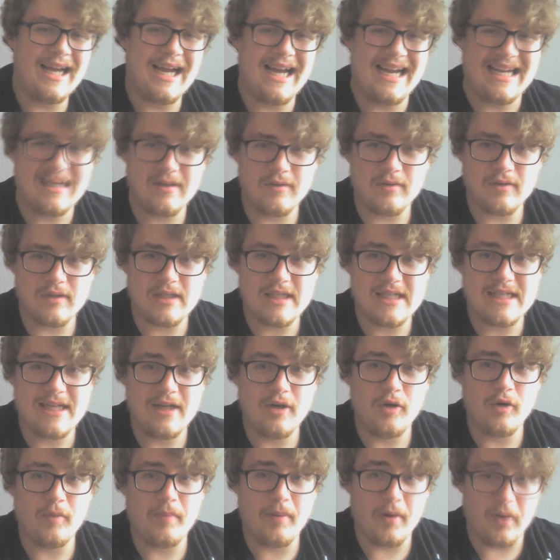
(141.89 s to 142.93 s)
Angle
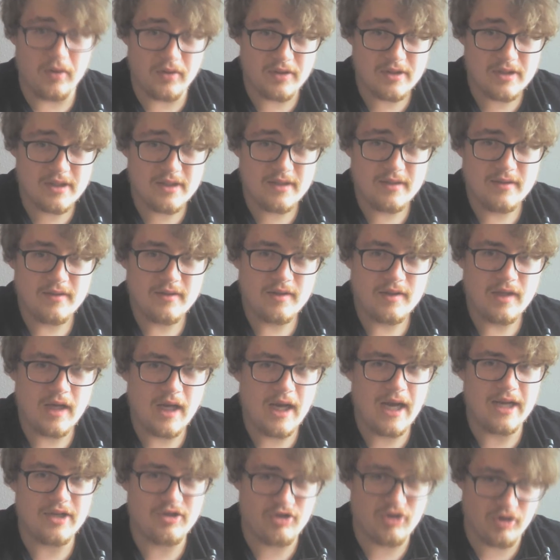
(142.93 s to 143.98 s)
still paused,
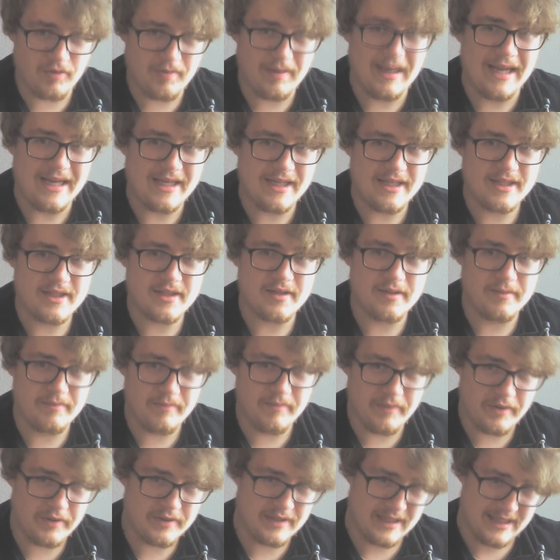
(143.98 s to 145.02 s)
and Triple H
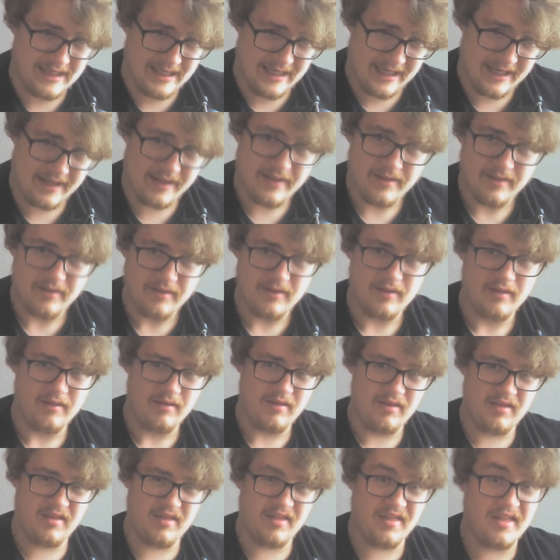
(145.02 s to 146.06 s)
music hit.
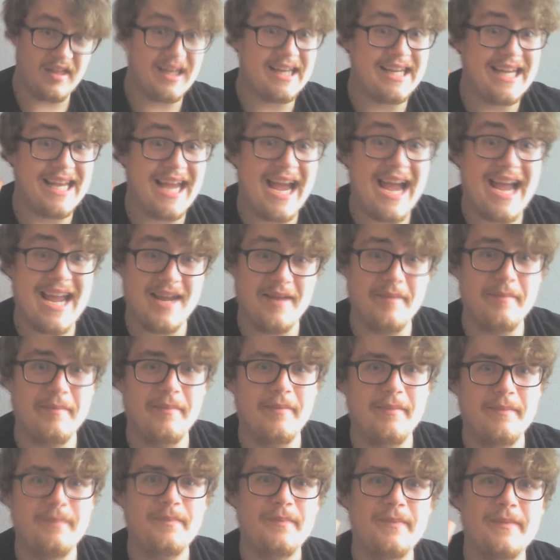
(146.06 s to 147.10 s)
The game.
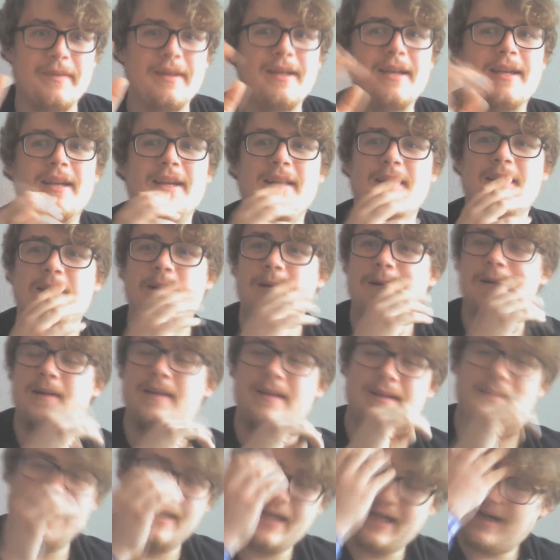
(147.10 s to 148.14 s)

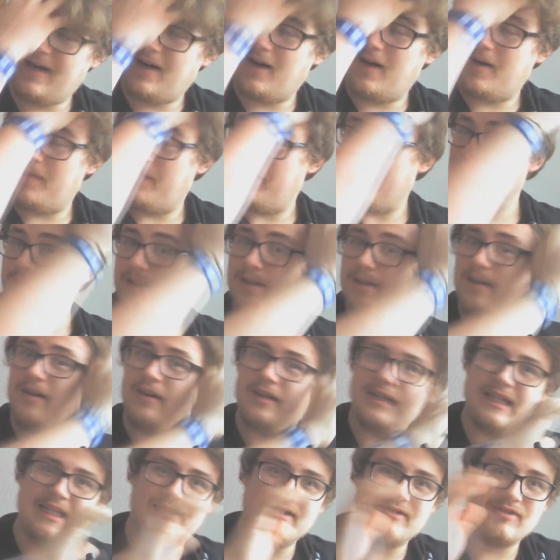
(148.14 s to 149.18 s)
Oh my
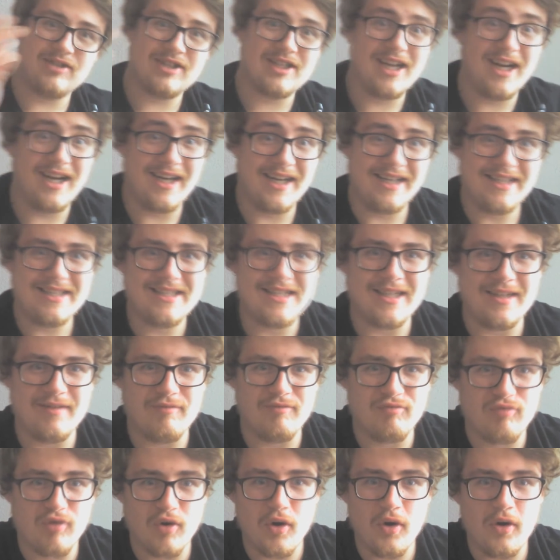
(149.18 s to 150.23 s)
god, he's returned to
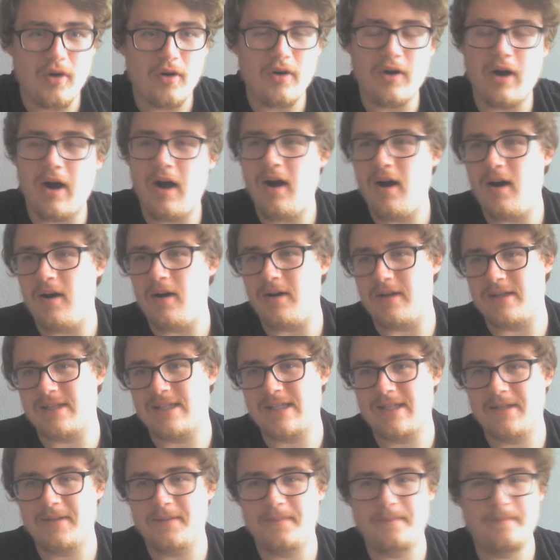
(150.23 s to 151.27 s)
Raw
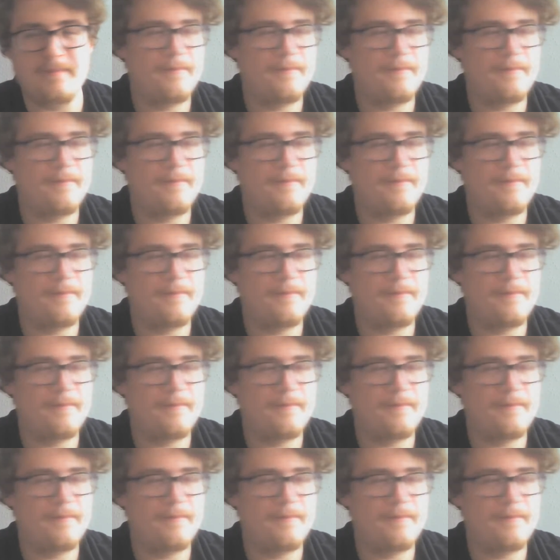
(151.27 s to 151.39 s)
arts.